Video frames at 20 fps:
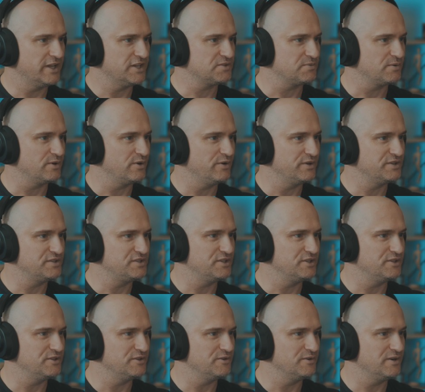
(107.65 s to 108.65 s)
guess we're going
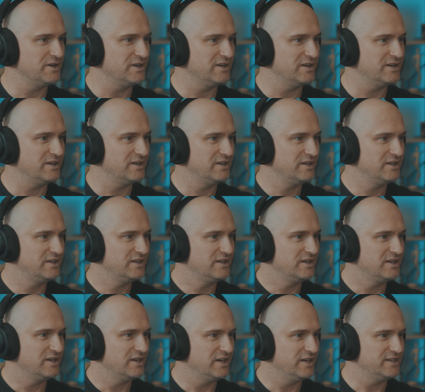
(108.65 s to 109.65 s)
to
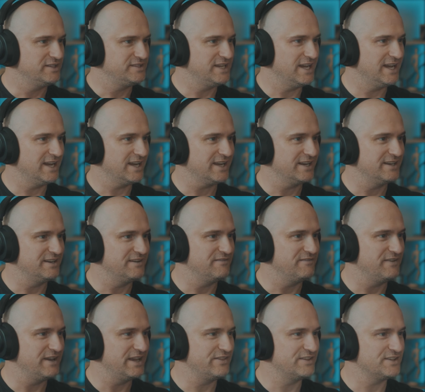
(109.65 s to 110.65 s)
attack and
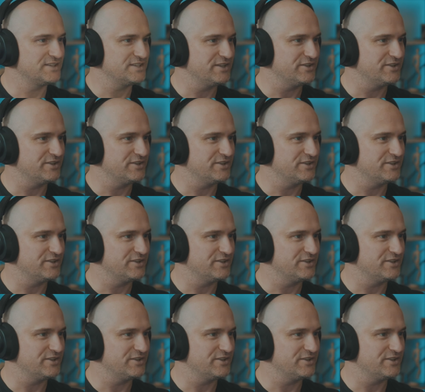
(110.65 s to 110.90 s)
invade this